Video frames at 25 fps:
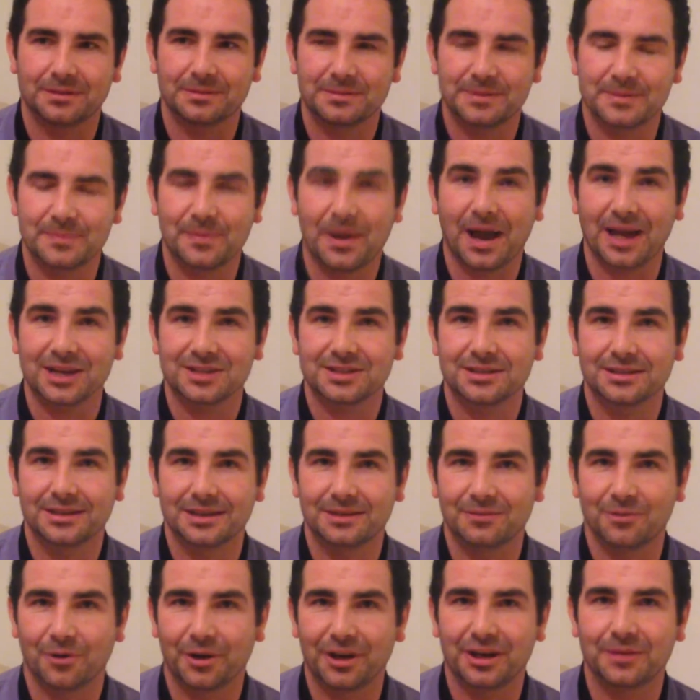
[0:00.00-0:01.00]
and
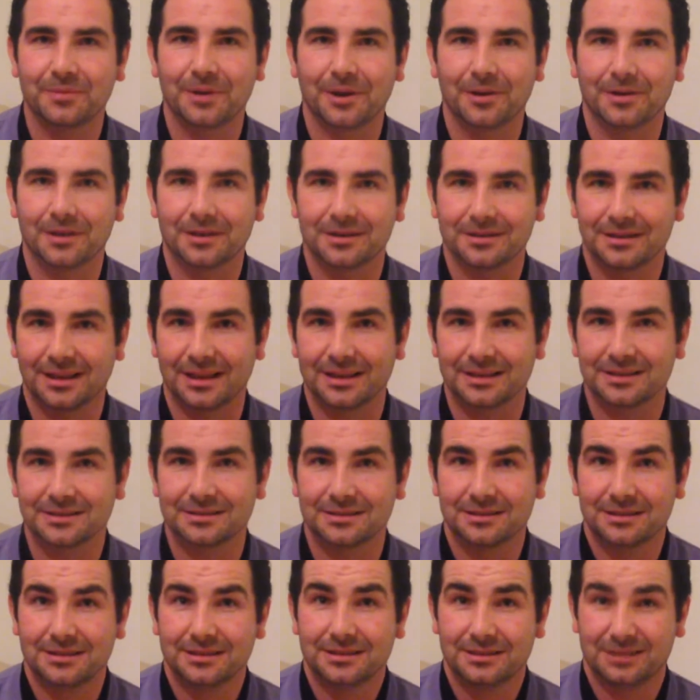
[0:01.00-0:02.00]
passionately write about it, and
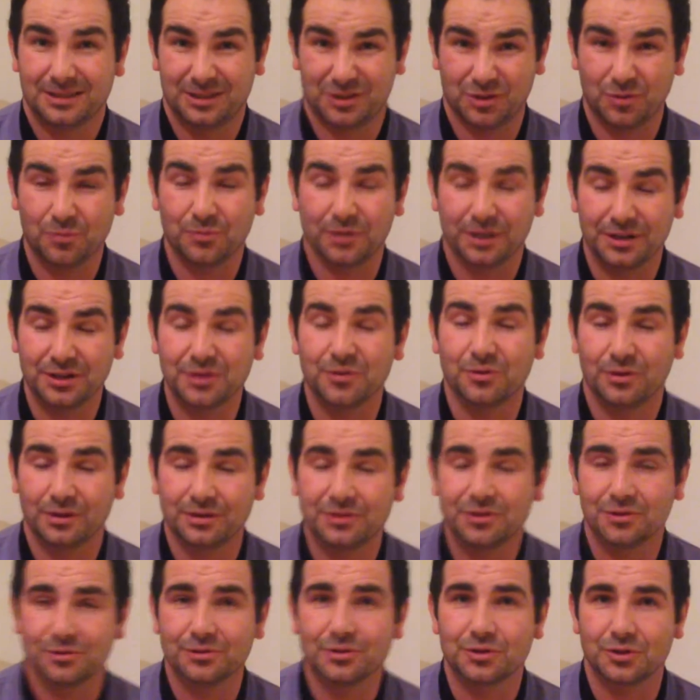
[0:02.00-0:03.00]
something I
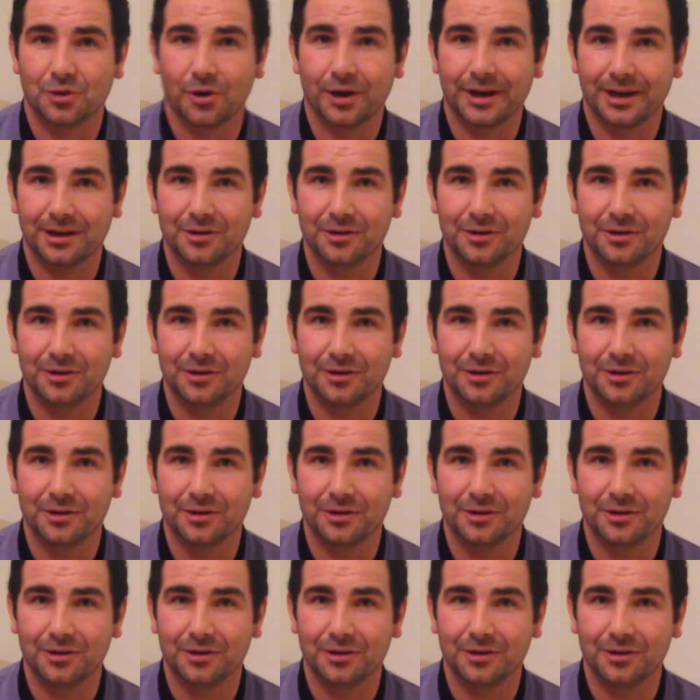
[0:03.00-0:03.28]
do enjoy.